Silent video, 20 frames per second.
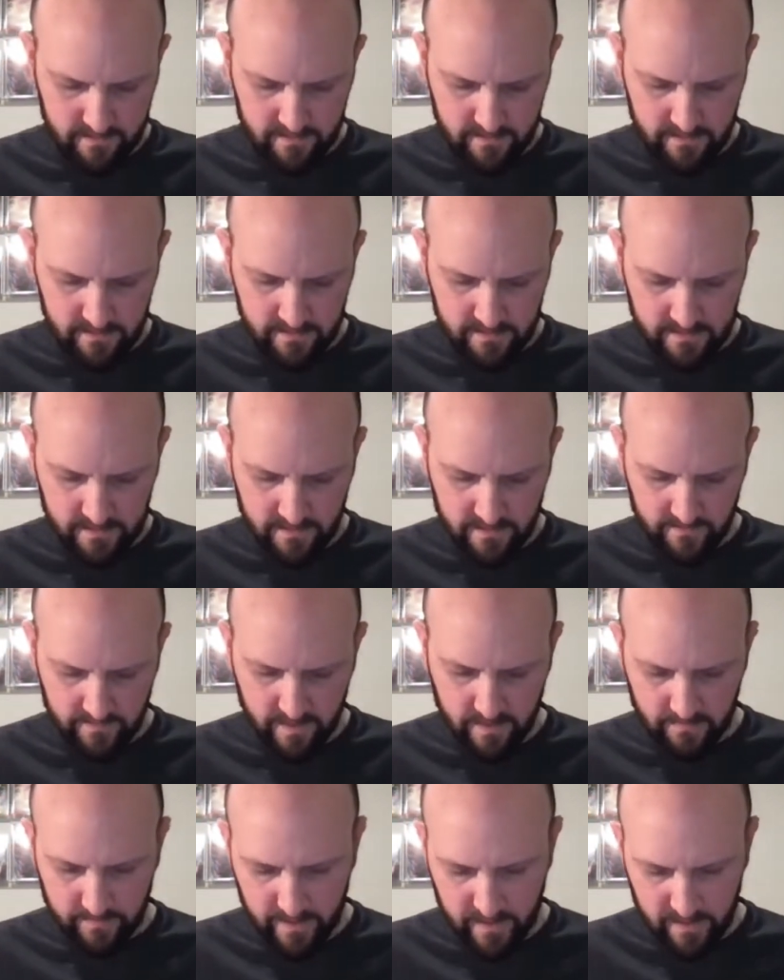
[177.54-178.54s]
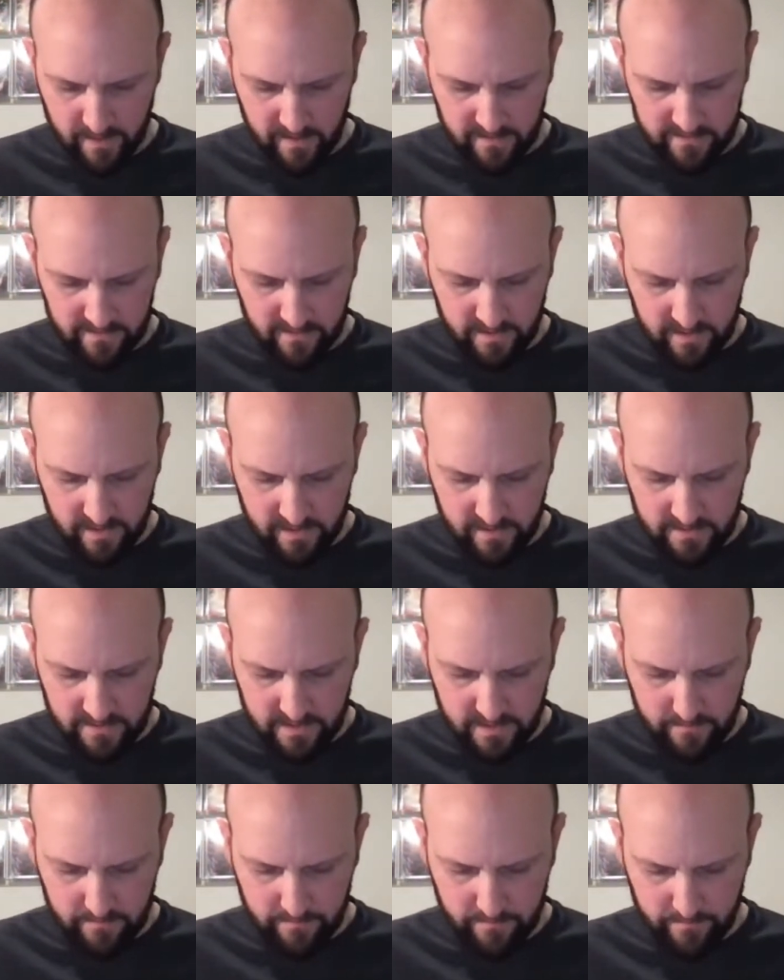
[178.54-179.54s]
Need to get my bearings. Okay, here's
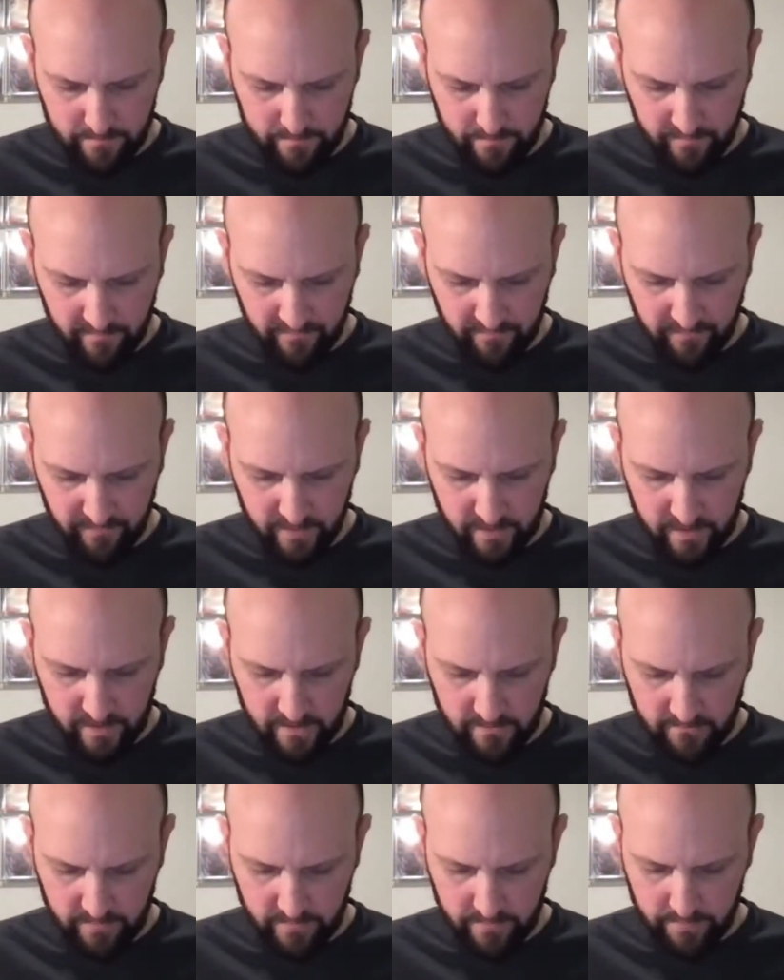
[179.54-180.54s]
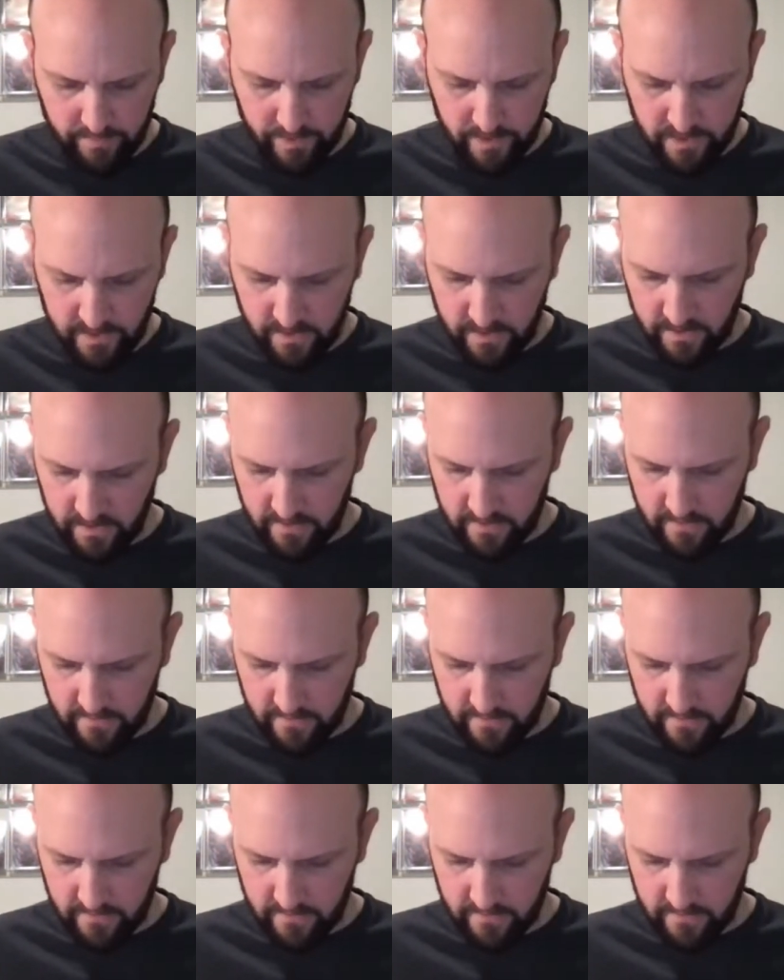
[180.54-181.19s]
the front of the book.